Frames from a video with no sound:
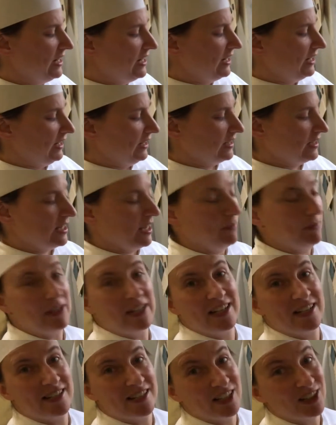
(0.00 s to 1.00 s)
is that
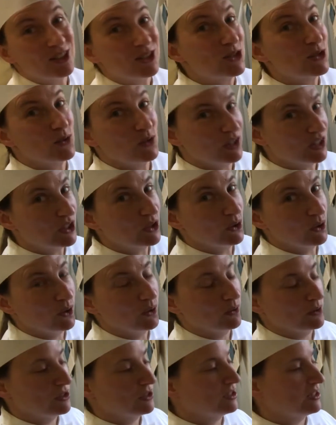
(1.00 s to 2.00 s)
because it looks really cool
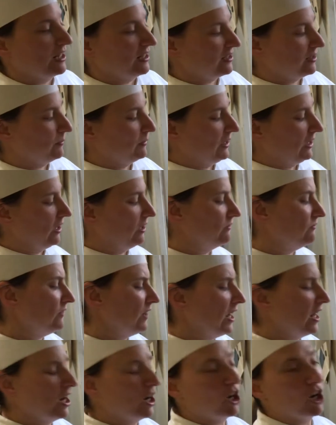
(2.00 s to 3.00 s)
when you set something on
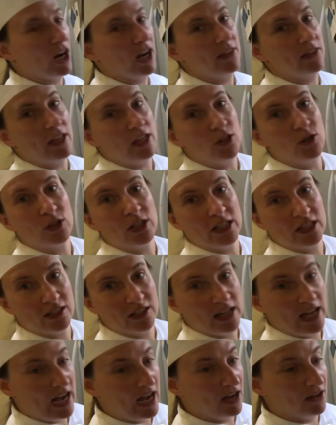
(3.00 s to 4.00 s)
fire, and then you can
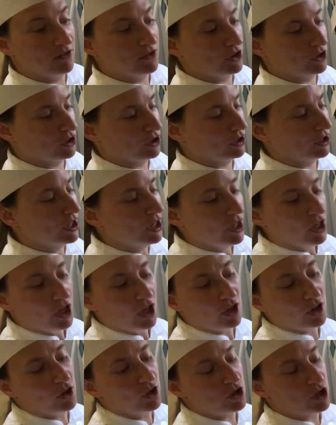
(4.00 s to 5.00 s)
have your
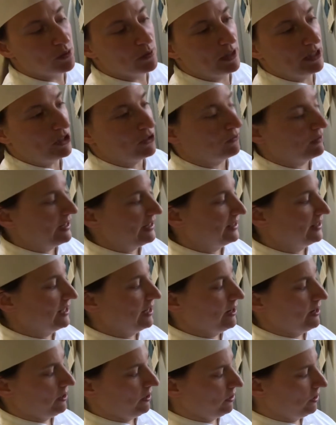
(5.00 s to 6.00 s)
accoutrements right
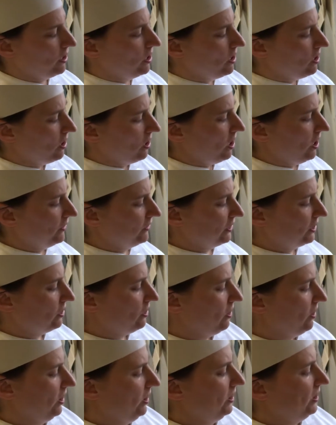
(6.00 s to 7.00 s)
there on the
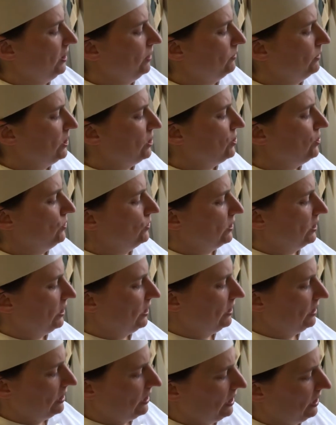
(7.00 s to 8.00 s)
cart in which you
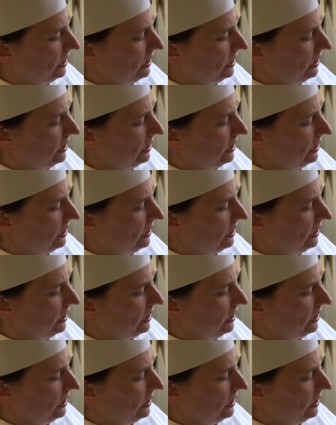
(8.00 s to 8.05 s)
can